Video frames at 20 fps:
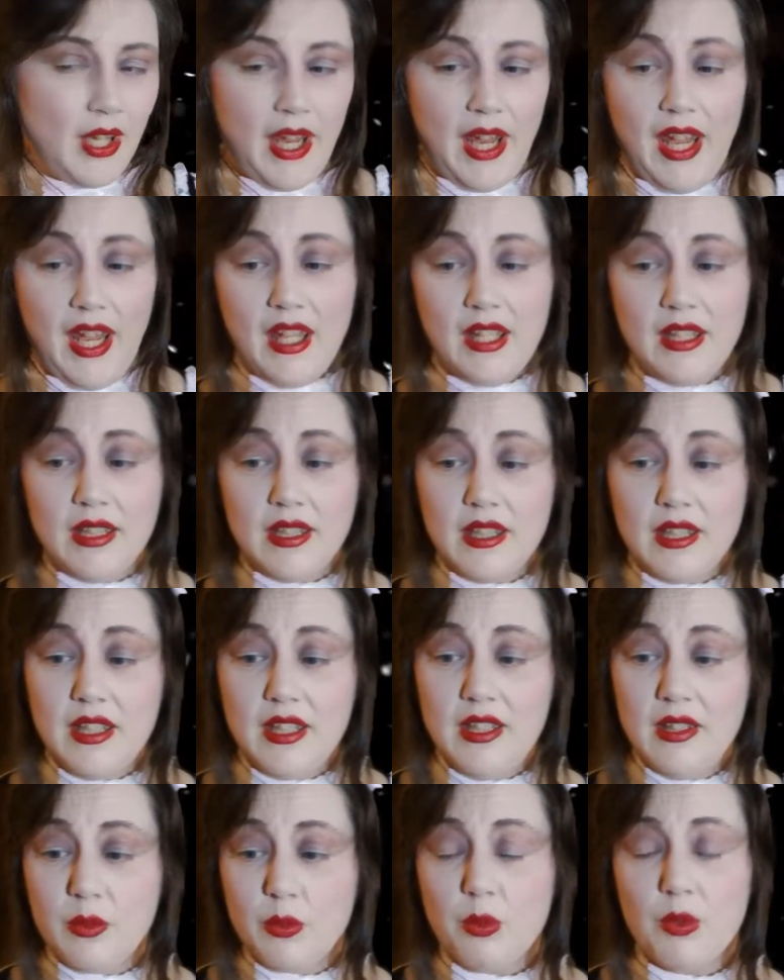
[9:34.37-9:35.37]
And
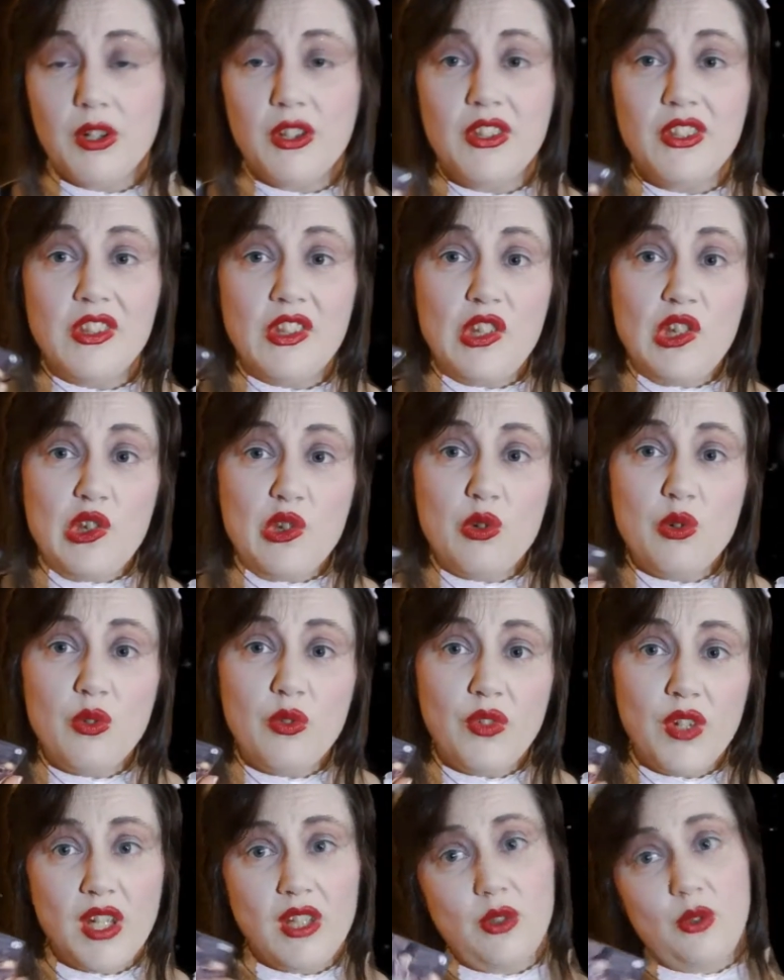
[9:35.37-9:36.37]
he's worth 2
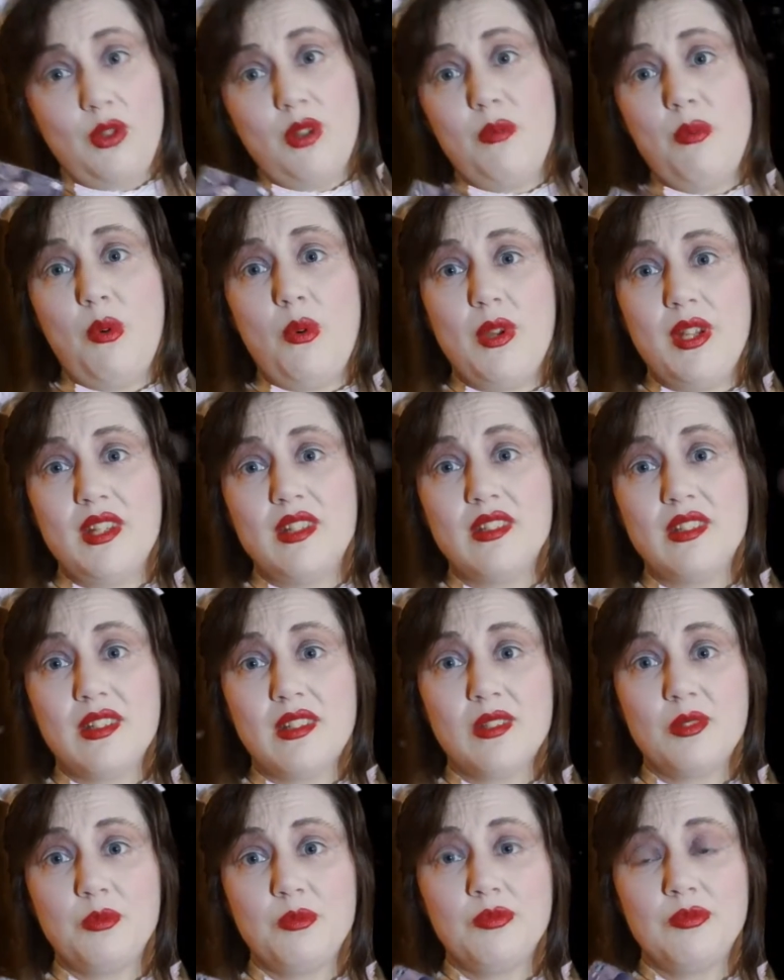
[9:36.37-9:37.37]
victory
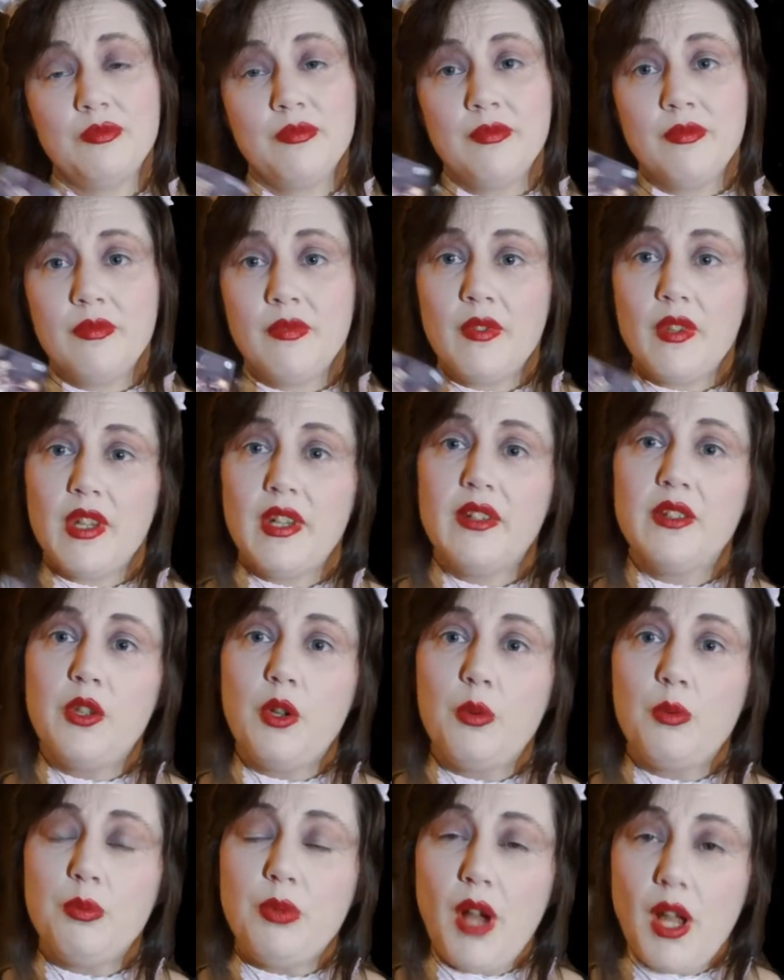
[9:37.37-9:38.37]
points.
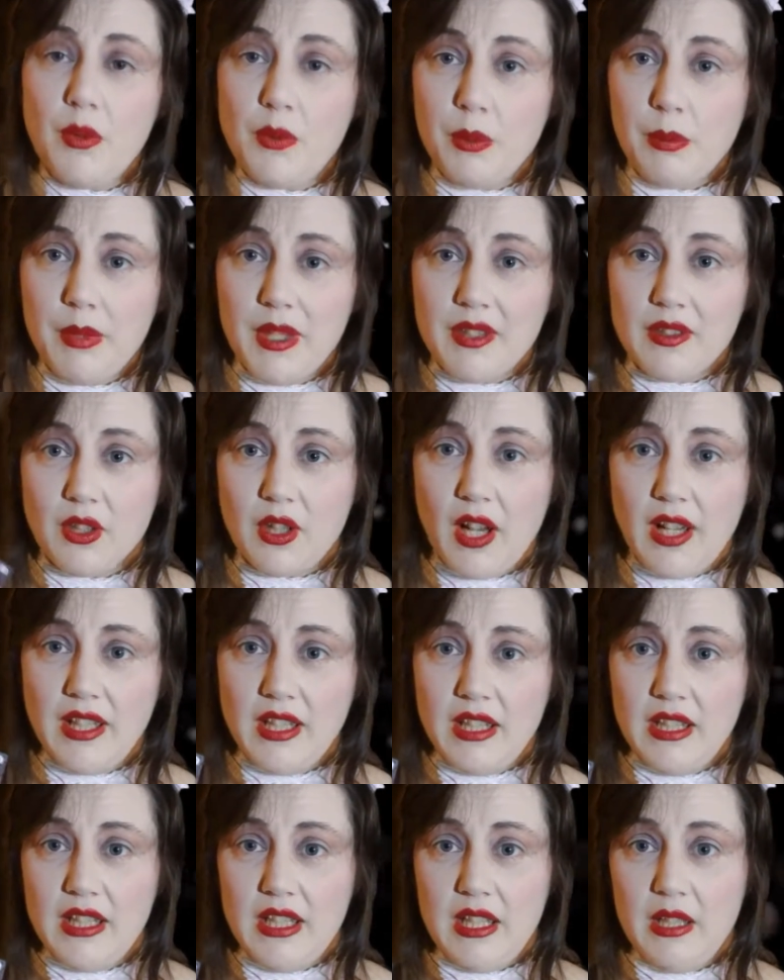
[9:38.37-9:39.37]
So private maids are kind
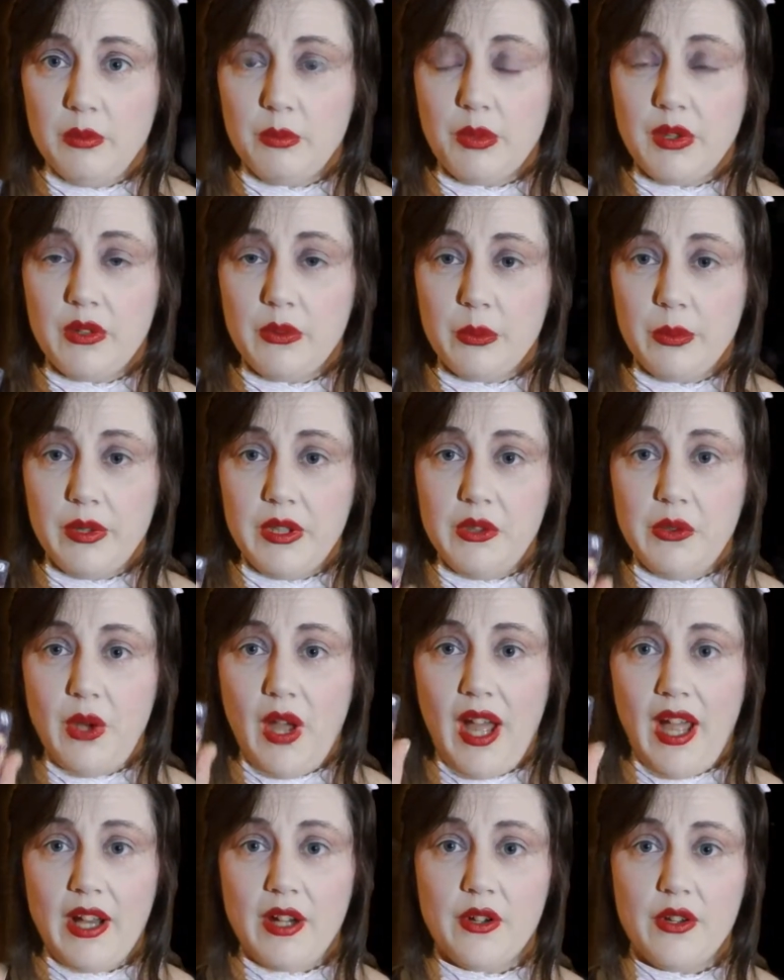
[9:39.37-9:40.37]
of neat because when you
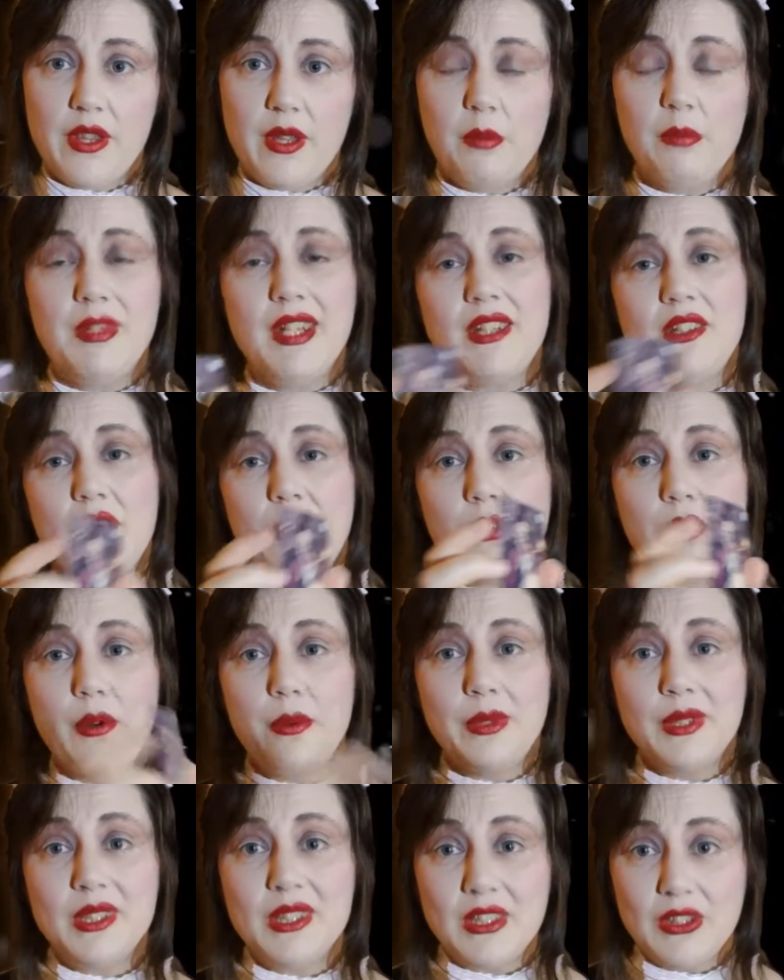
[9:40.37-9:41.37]
hire them, they don't
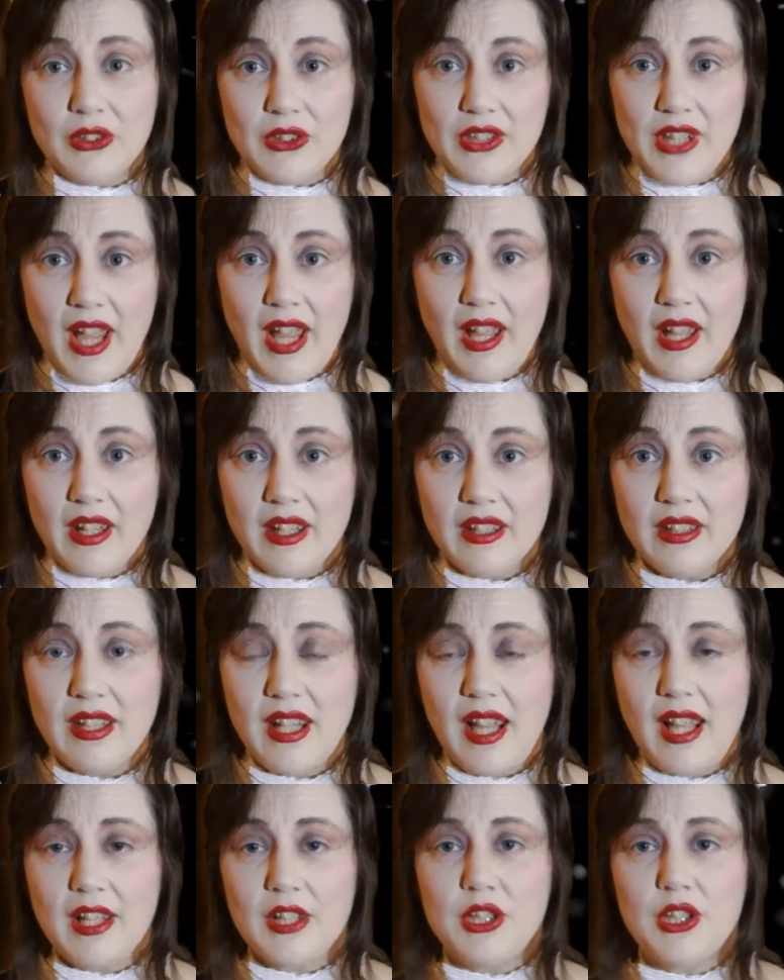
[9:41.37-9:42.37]
go into your deck.
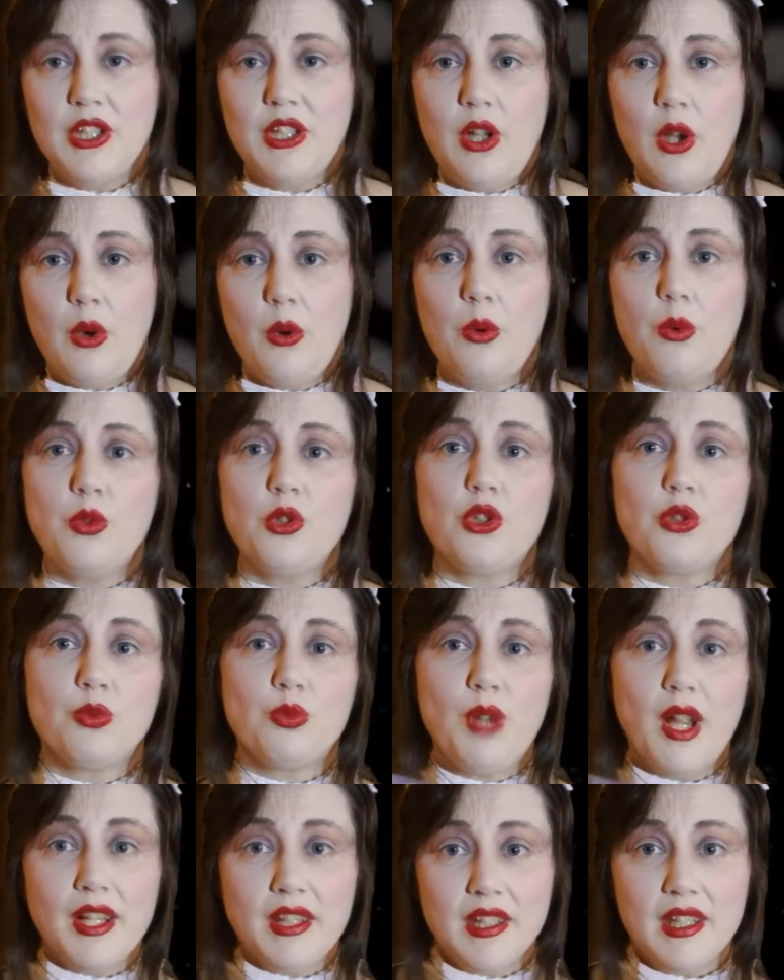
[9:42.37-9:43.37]
They actually go
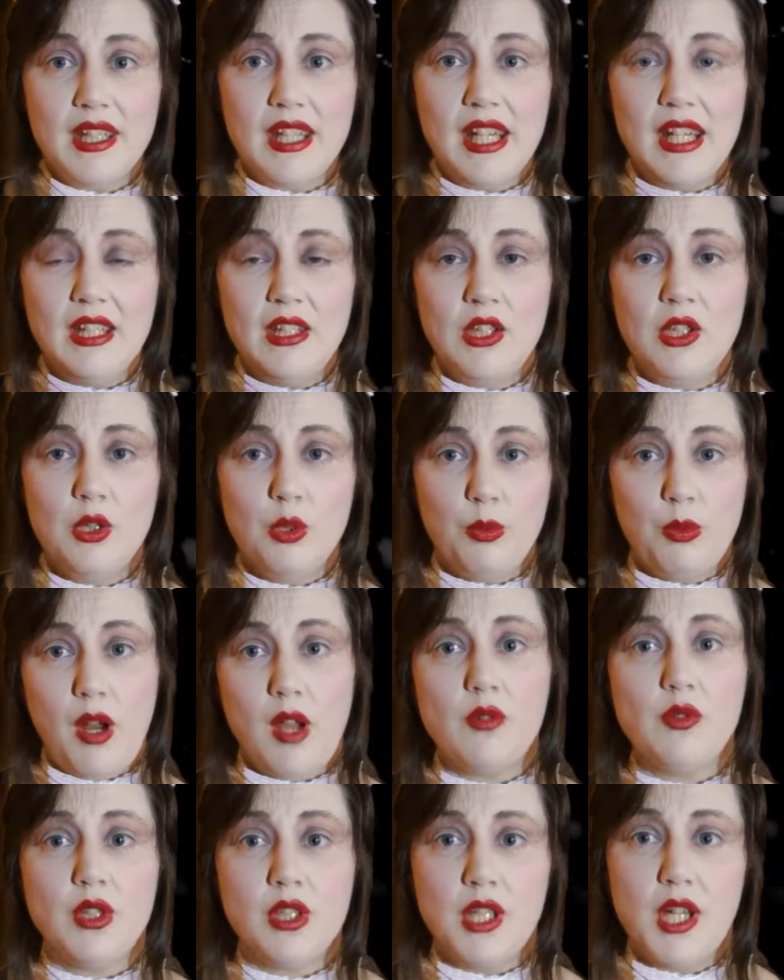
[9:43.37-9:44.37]
directly into your
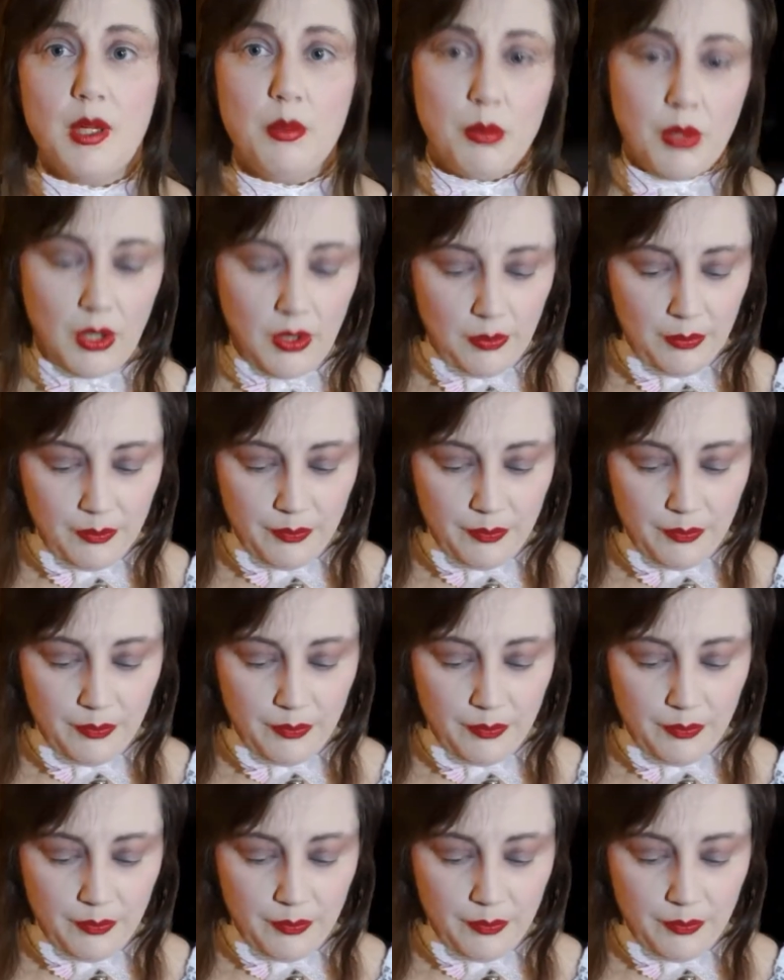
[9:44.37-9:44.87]
private chamber.